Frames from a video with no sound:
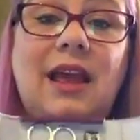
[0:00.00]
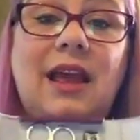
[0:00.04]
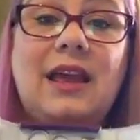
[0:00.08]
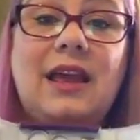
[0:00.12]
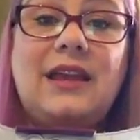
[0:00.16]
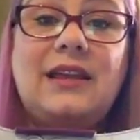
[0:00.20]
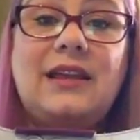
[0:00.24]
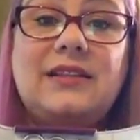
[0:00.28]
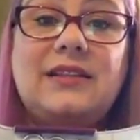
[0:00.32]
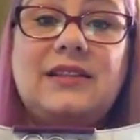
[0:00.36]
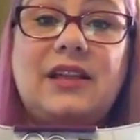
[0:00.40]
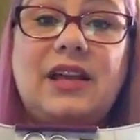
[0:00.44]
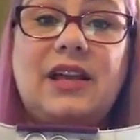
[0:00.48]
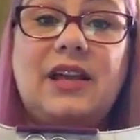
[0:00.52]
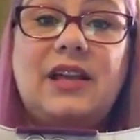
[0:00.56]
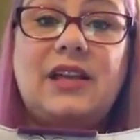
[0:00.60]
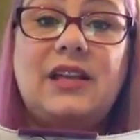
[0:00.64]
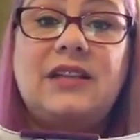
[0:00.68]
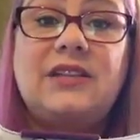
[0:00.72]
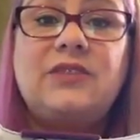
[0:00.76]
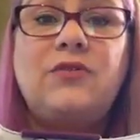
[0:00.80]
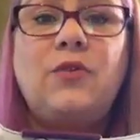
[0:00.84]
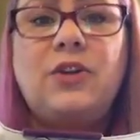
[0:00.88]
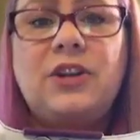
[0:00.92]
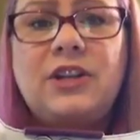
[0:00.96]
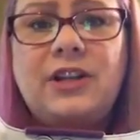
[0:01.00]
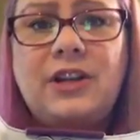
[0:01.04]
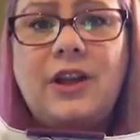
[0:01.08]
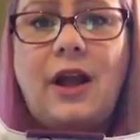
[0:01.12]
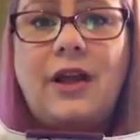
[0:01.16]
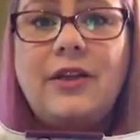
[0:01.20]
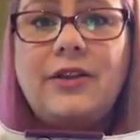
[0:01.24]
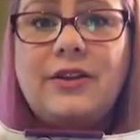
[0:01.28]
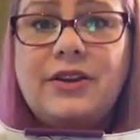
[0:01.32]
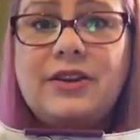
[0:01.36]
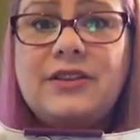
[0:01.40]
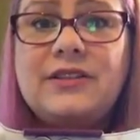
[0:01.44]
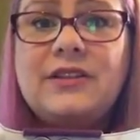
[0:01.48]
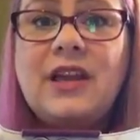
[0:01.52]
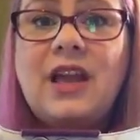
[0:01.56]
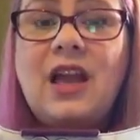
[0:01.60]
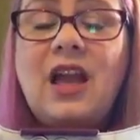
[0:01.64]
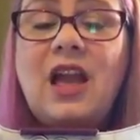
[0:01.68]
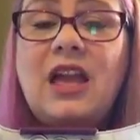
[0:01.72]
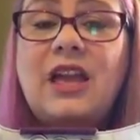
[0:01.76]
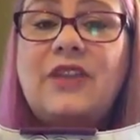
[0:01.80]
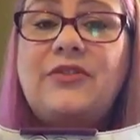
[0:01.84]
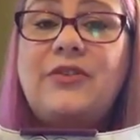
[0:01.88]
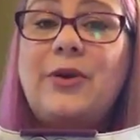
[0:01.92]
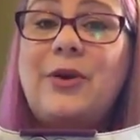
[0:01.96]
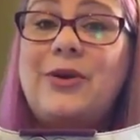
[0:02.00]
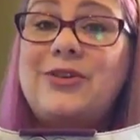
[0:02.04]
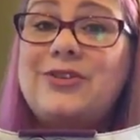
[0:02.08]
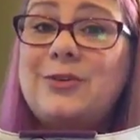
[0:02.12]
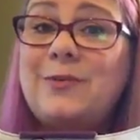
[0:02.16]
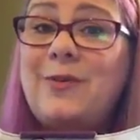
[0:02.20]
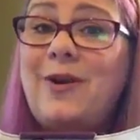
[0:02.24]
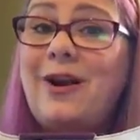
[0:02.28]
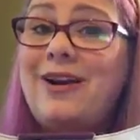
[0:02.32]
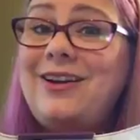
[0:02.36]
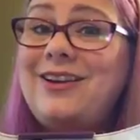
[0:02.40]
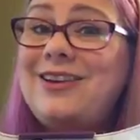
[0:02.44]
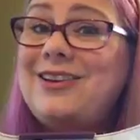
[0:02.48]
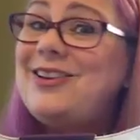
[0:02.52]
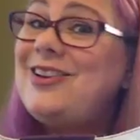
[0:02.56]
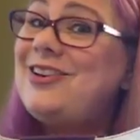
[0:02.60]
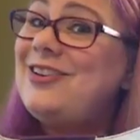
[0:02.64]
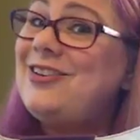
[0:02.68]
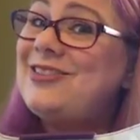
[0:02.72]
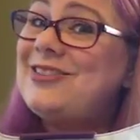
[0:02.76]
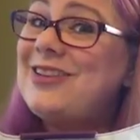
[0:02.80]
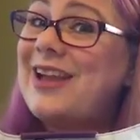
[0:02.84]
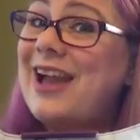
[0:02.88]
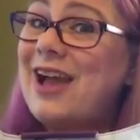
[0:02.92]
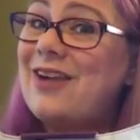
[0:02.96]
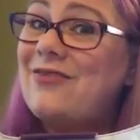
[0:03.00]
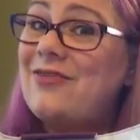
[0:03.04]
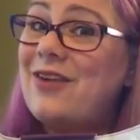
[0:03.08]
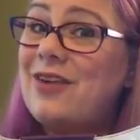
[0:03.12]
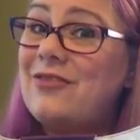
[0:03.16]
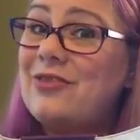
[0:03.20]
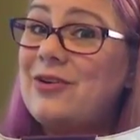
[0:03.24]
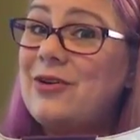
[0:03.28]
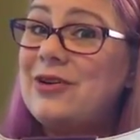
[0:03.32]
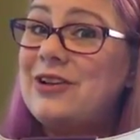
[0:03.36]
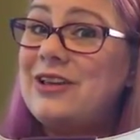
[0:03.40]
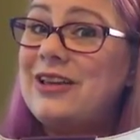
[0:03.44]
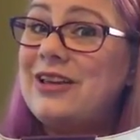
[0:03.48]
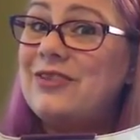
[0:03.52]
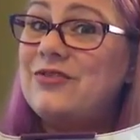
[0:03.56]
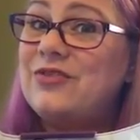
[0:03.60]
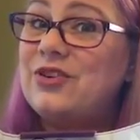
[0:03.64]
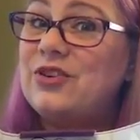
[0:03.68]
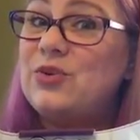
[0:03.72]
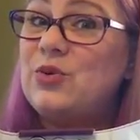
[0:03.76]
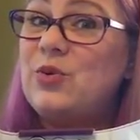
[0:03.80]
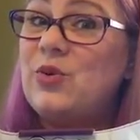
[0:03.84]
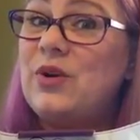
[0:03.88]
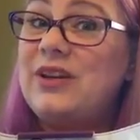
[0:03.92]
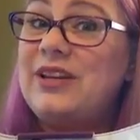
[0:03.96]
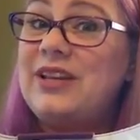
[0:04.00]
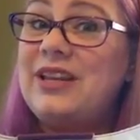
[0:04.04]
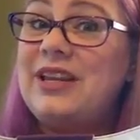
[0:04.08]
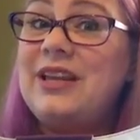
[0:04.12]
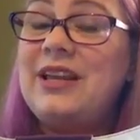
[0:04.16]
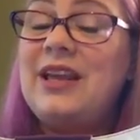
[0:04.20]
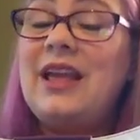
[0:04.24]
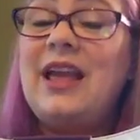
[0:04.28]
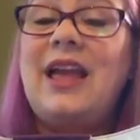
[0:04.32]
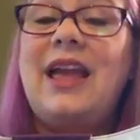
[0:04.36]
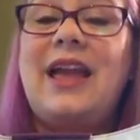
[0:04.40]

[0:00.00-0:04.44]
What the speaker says: It's $40. If you host a party, you can use a half off code and get it for $20,